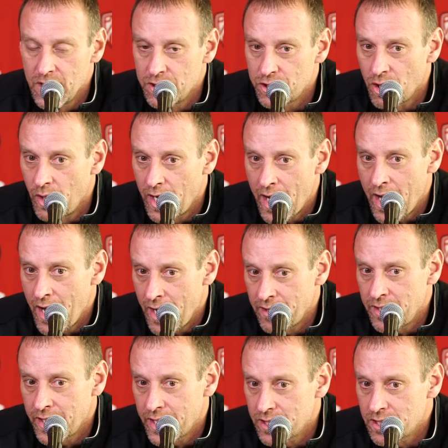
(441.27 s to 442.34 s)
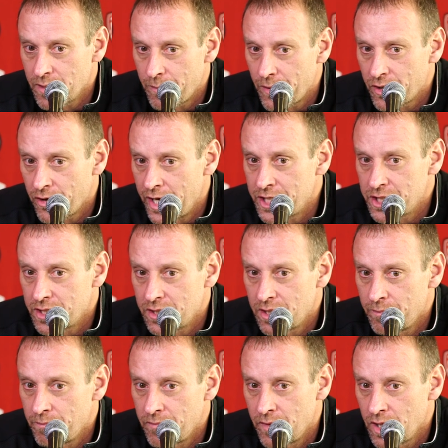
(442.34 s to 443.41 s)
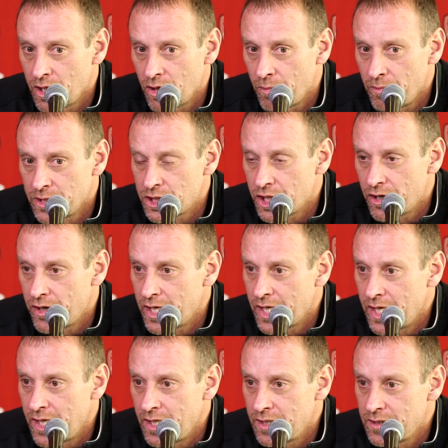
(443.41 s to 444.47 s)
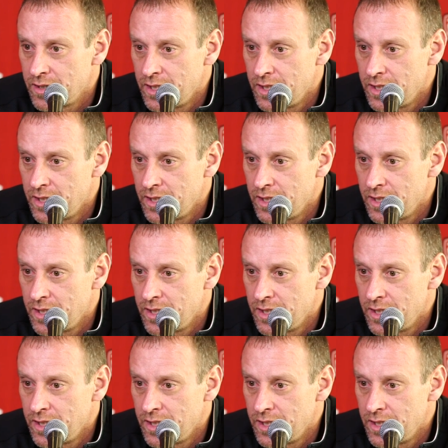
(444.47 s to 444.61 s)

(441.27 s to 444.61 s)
So I think it's a progression, a little maturity,